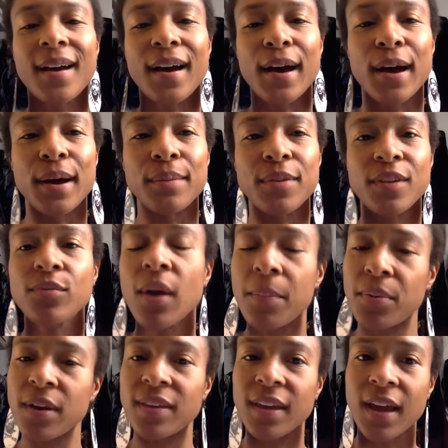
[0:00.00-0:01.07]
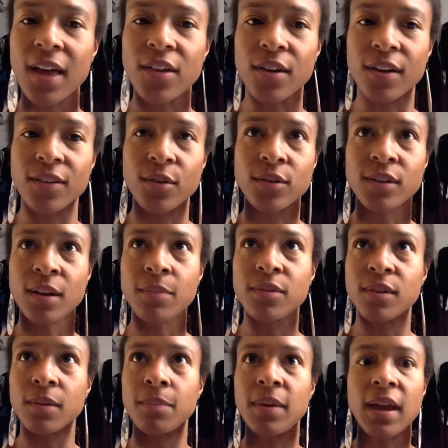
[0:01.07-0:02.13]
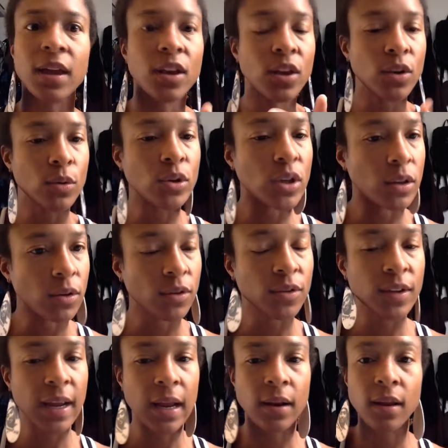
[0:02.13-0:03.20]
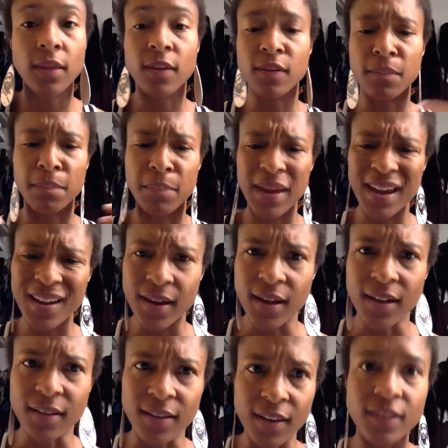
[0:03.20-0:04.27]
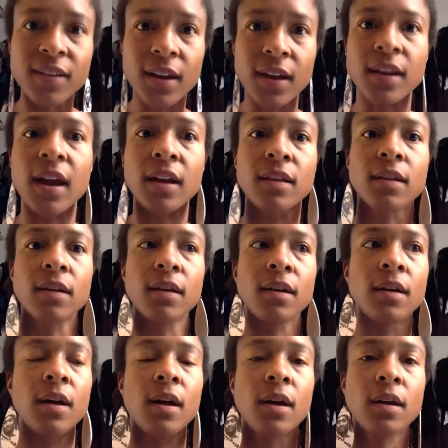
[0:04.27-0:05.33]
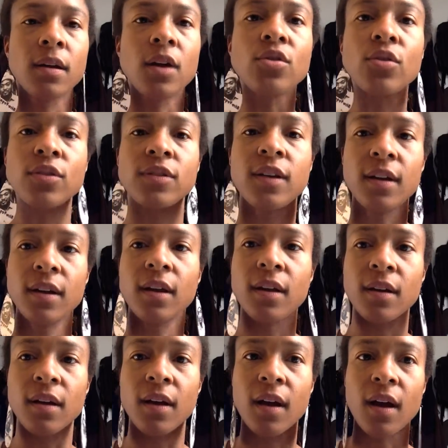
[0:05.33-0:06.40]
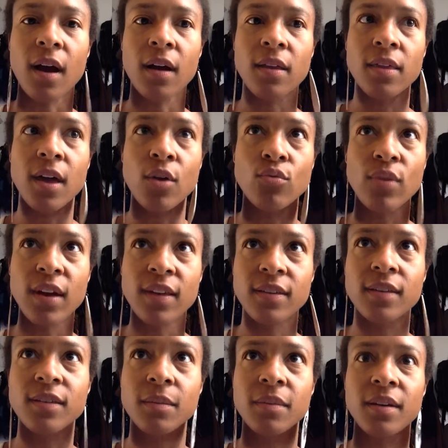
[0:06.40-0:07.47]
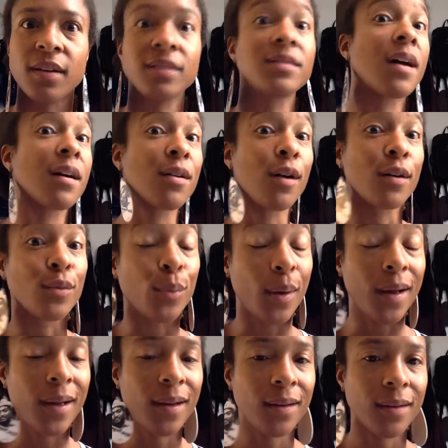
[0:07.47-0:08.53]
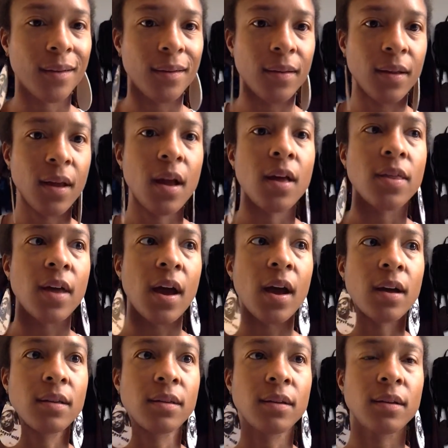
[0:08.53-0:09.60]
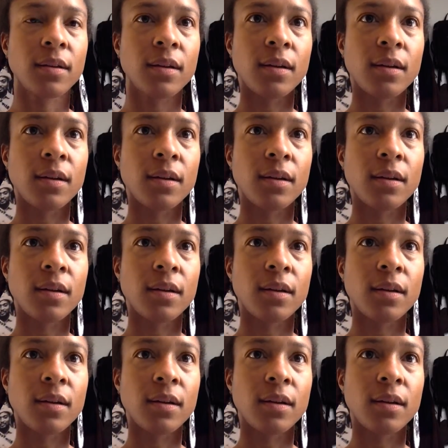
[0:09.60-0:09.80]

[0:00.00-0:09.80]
This is why I put it together, because there seems to be a huge understanding, this big disconnect, understanding that racism has not gone away, that